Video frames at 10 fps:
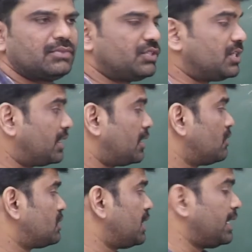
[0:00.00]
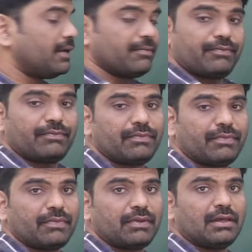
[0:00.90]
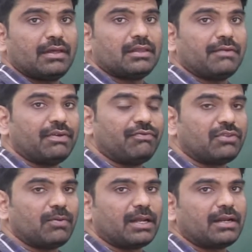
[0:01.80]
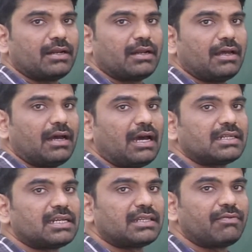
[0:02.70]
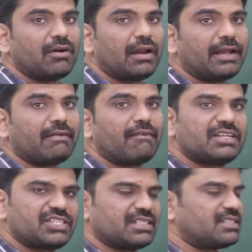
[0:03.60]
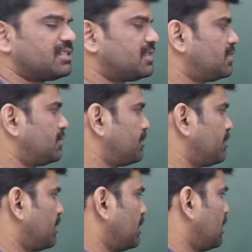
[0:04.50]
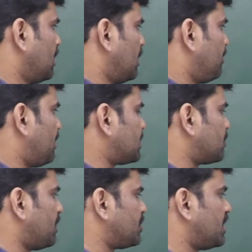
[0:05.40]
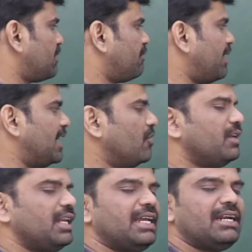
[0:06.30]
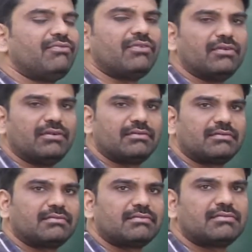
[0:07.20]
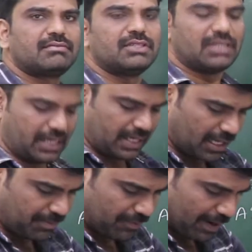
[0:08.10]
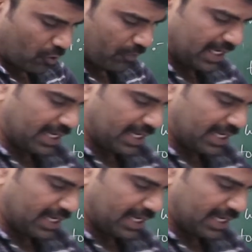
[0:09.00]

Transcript: children now see the fifth one answer the following questions first question why do we need food children tell me why do we